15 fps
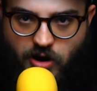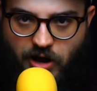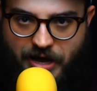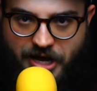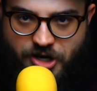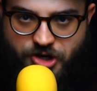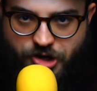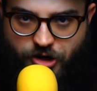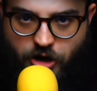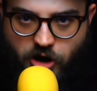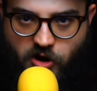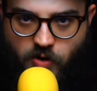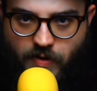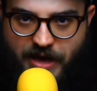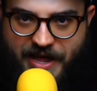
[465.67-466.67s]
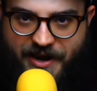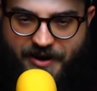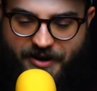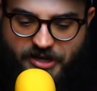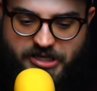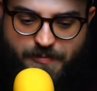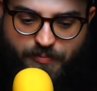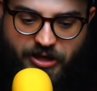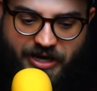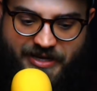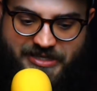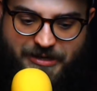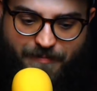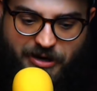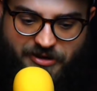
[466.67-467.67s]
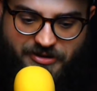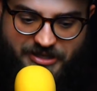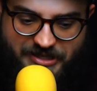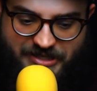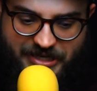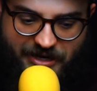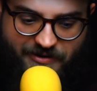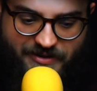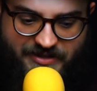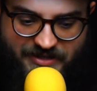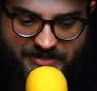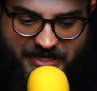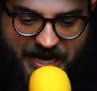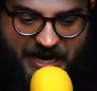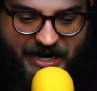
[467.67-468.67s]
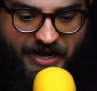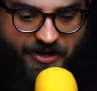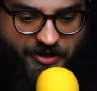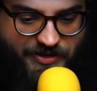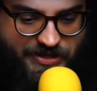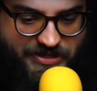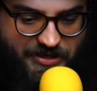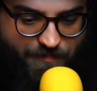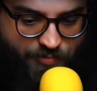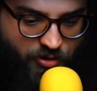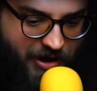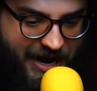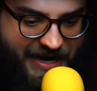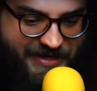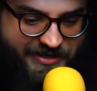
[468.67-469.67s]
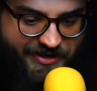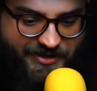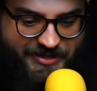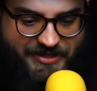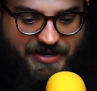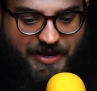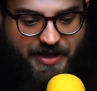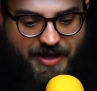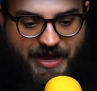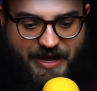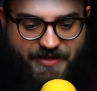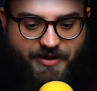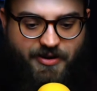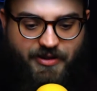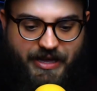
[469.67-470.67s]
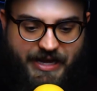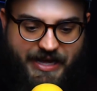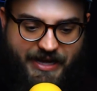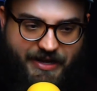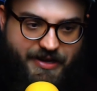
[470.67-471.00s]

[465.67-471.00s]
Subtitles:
intro, and it explains about the secret society called the Surprisers, and they're like